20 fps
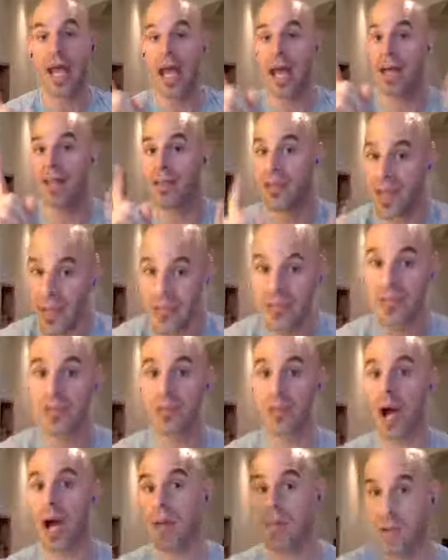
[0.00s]
And this is
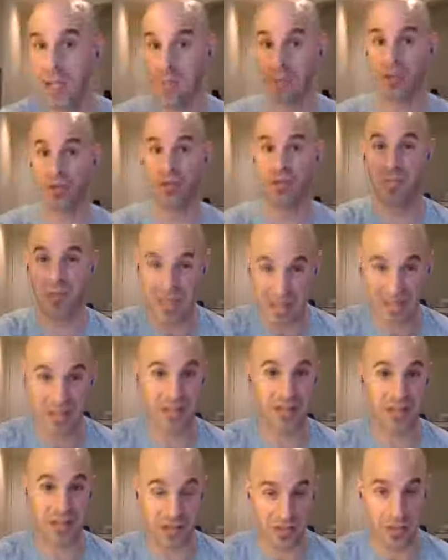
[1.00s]
why people's
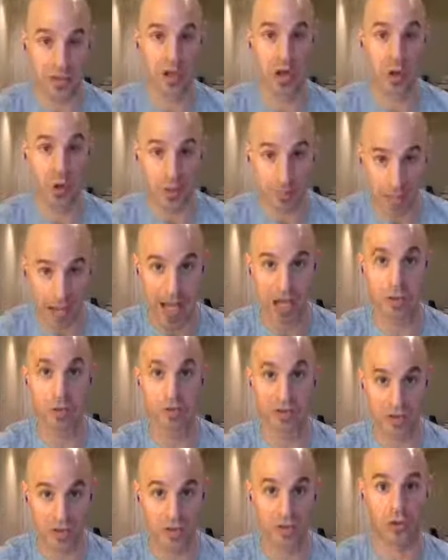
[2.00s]
businesses are going
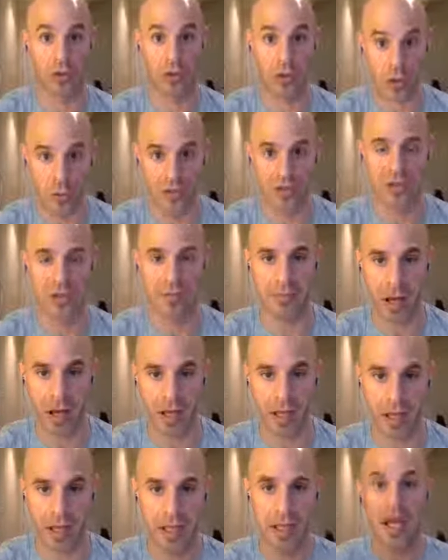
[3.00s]
backwards and they're losing
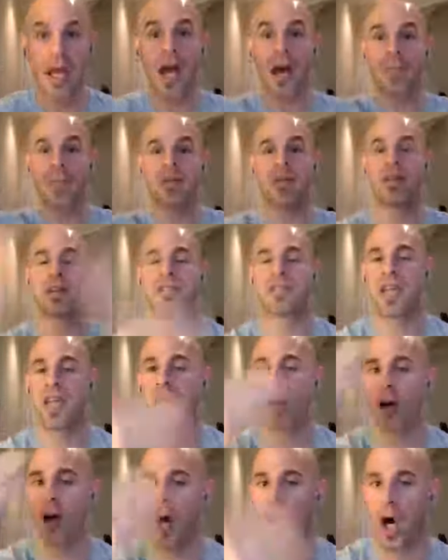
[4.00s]
money because they
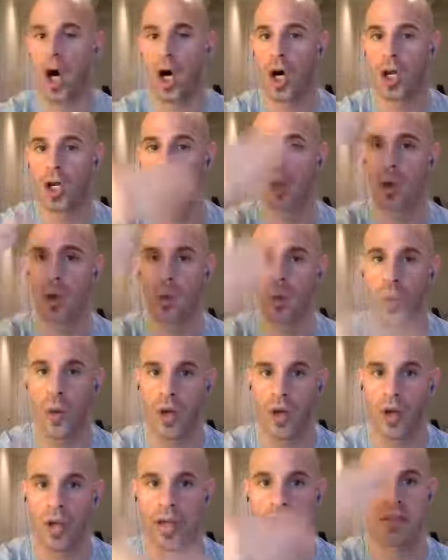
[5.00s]
are
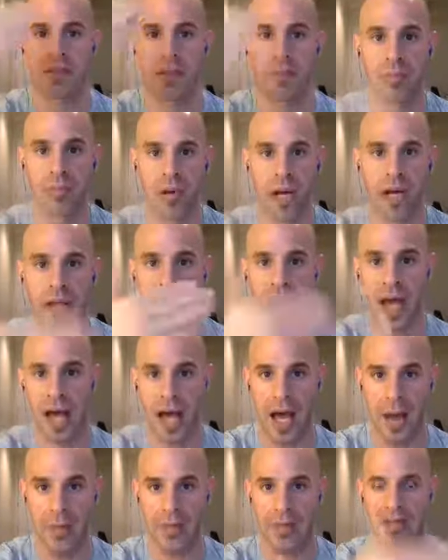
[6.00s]
unwilling to break the
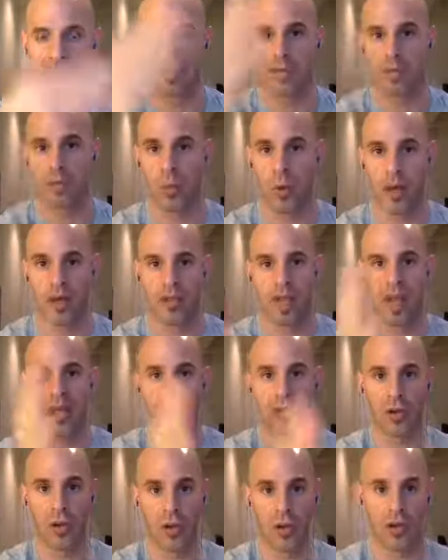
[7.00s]
habits of what they
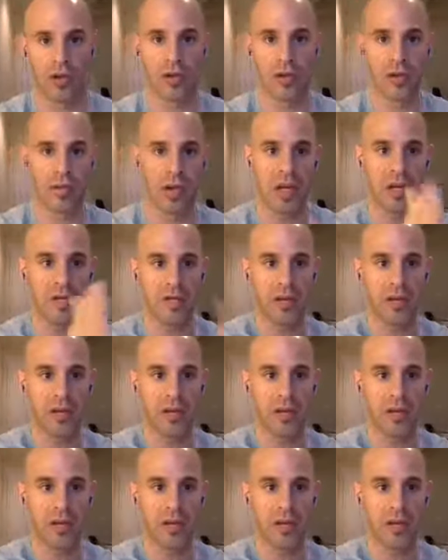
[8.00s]
learned three,